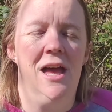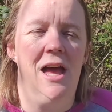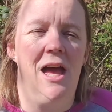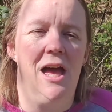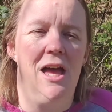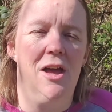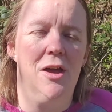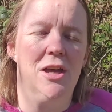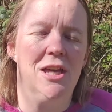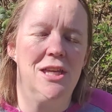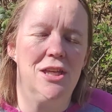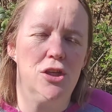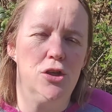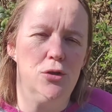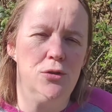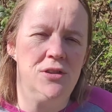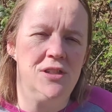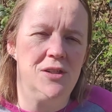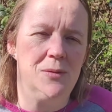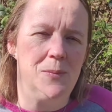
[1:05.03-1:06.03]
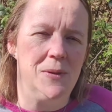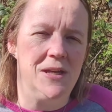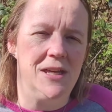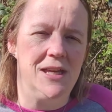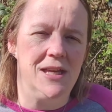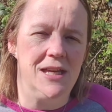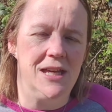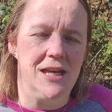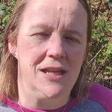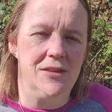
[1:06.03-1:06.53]
It used to
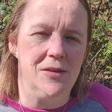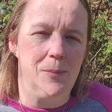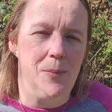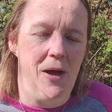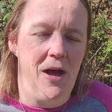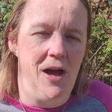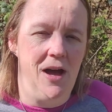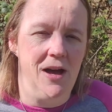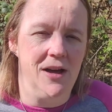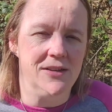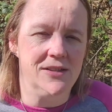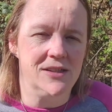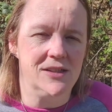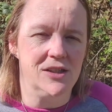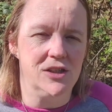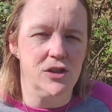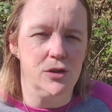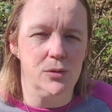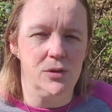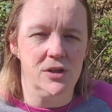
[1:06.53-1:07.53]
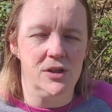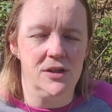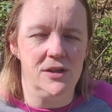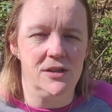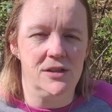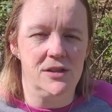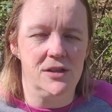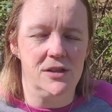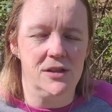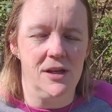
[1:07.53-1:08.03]
be in the past that you
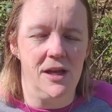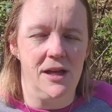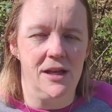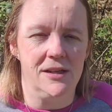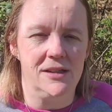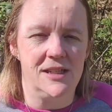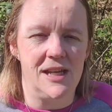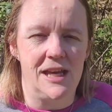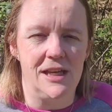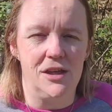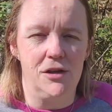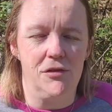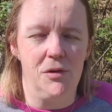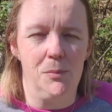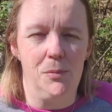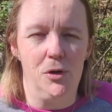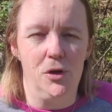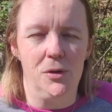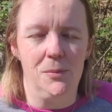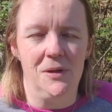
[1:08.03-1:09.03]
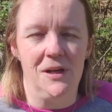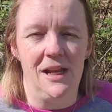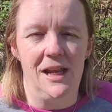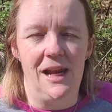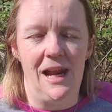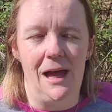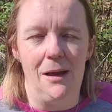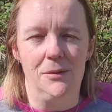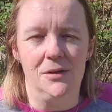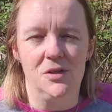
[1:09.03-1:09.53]
could take your employment
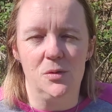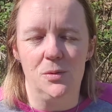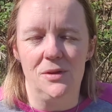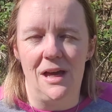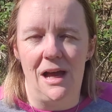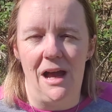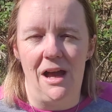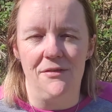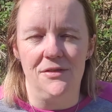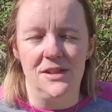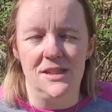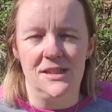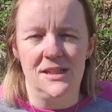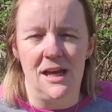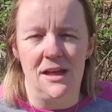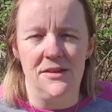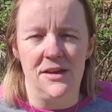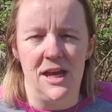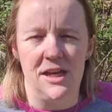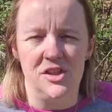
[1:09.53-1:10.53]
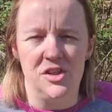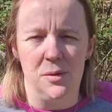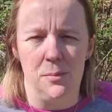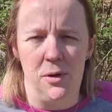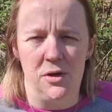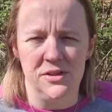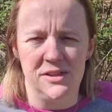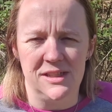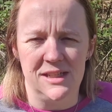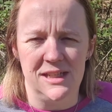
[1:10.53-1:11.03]
allowance without having to tell the
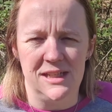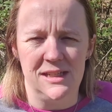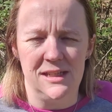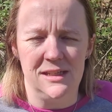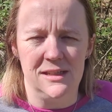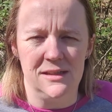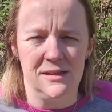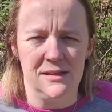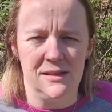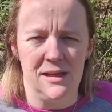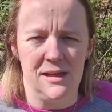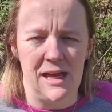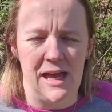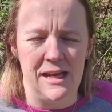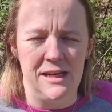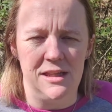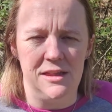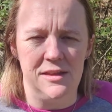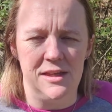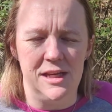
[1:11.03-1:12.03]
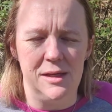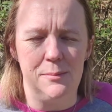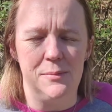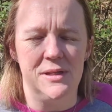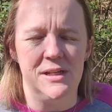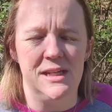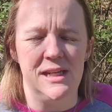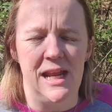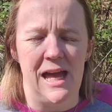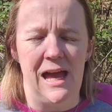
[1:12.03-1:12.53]
HMRC anything,
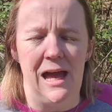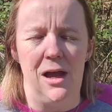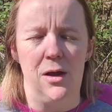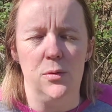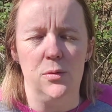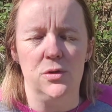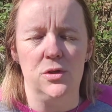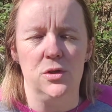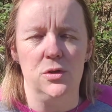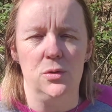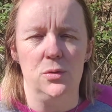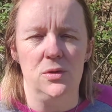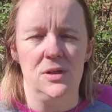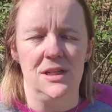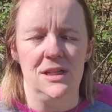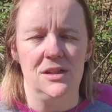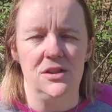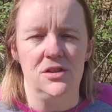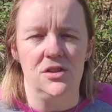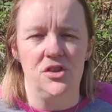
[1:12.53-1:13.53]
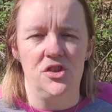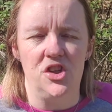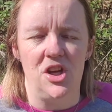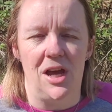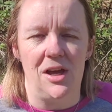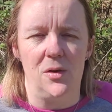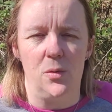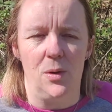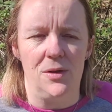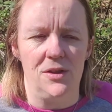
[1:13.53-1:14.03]
but now you need to
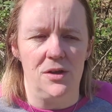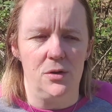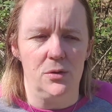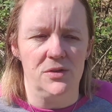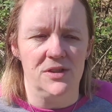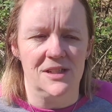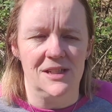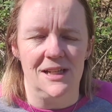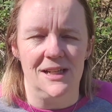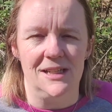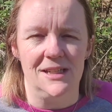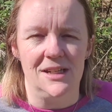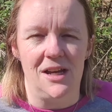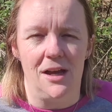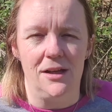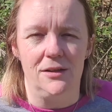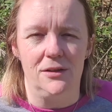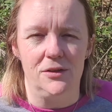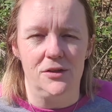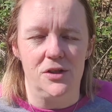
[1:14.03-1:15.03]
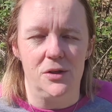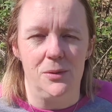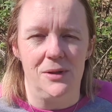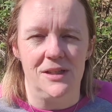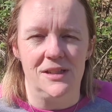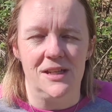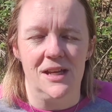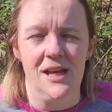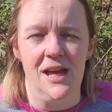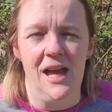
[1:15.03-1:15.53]
check whether you're still entitled to
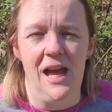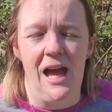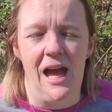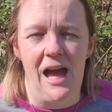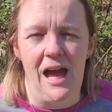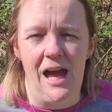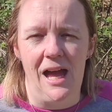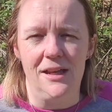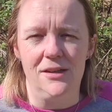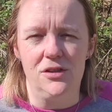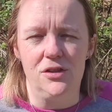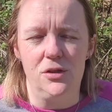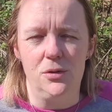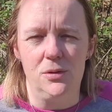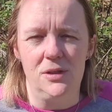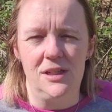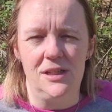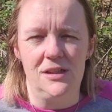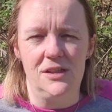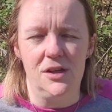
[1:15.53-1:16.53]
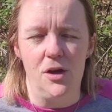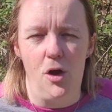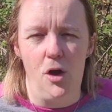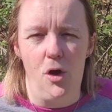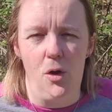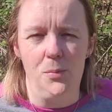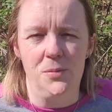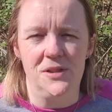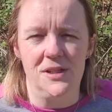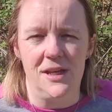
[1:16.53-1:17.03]
it, and you need to
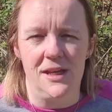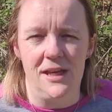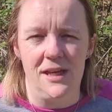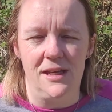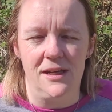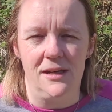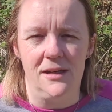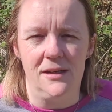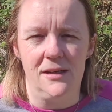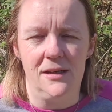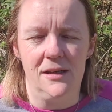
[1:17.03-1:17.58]
opt in.